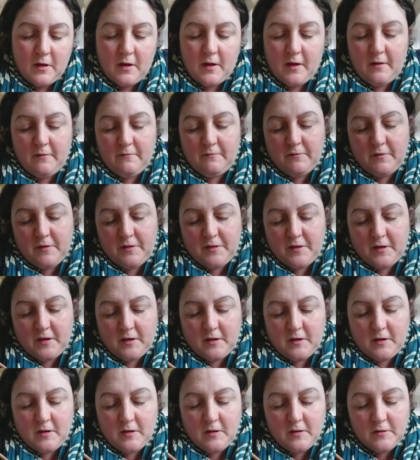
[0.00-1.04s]
everything
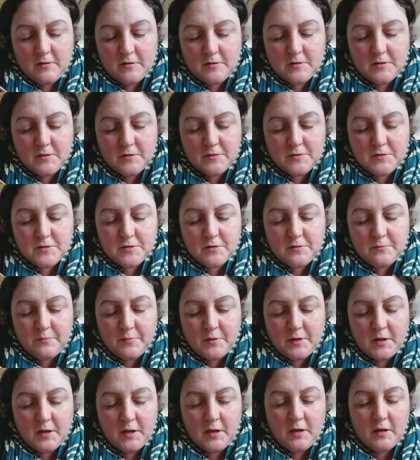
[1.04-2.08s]
should
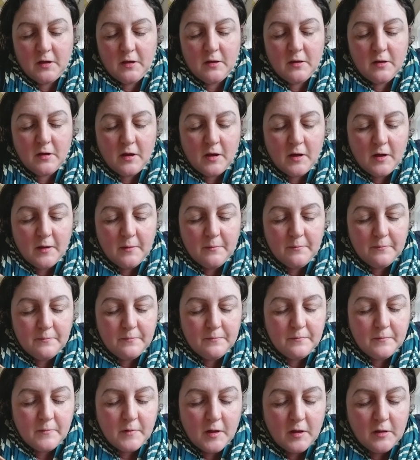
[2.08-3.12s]
be
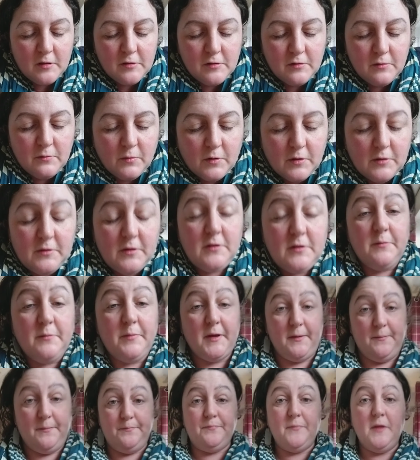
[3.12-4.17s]
as you want it to
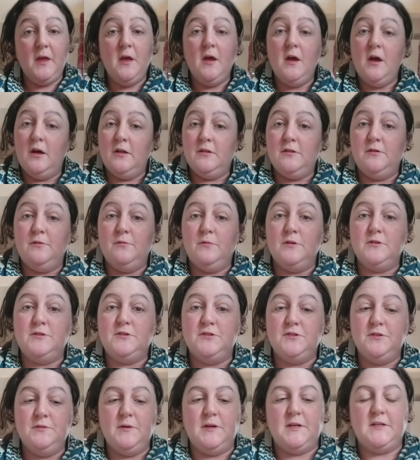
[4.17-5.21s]
be, as you want to
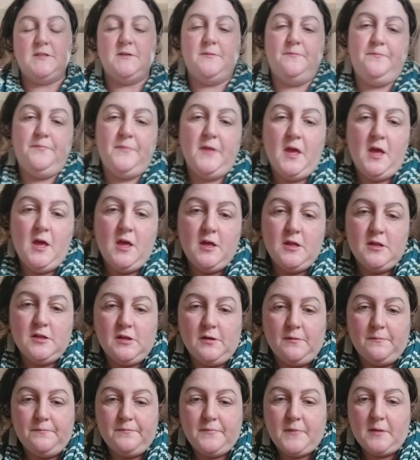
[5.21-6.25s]
do it.
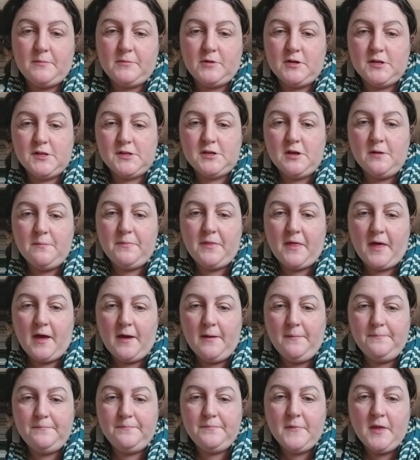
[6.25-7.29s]
So I'm going to stop
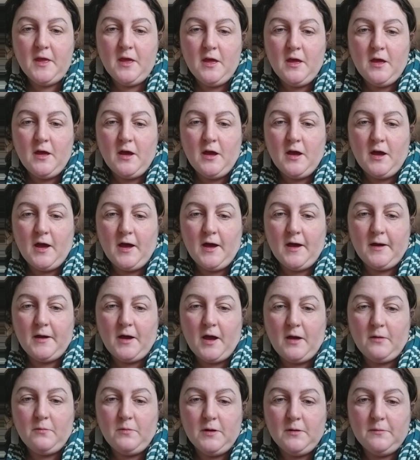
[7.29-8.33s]
there.
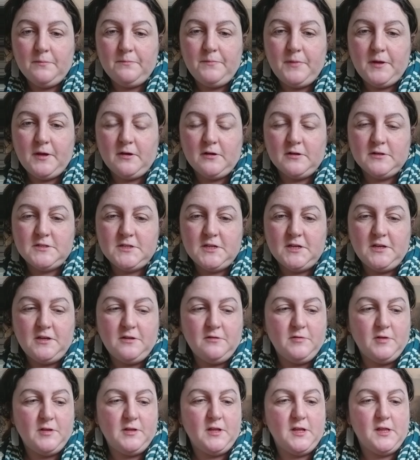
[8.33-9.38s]
I will be
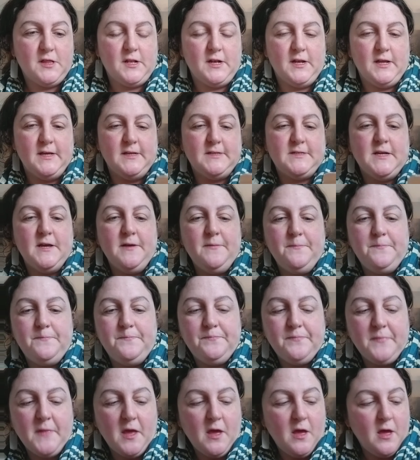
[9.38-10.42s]
continuing this later.
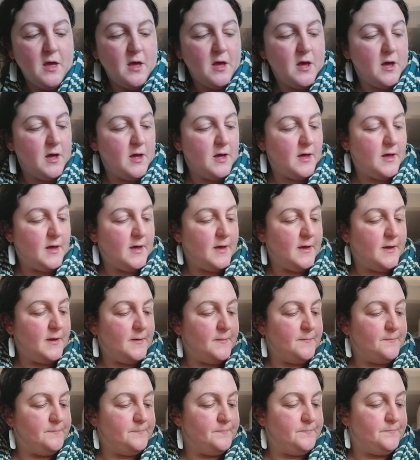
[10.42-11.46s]

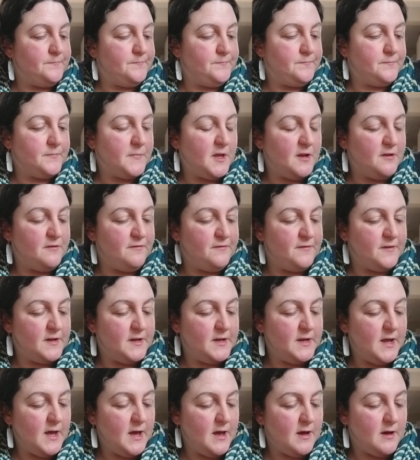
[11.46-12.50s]
And for
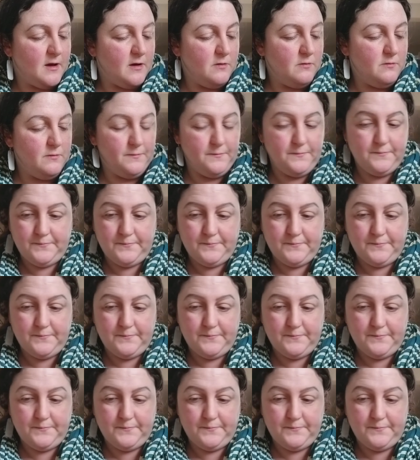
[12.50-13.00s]
now,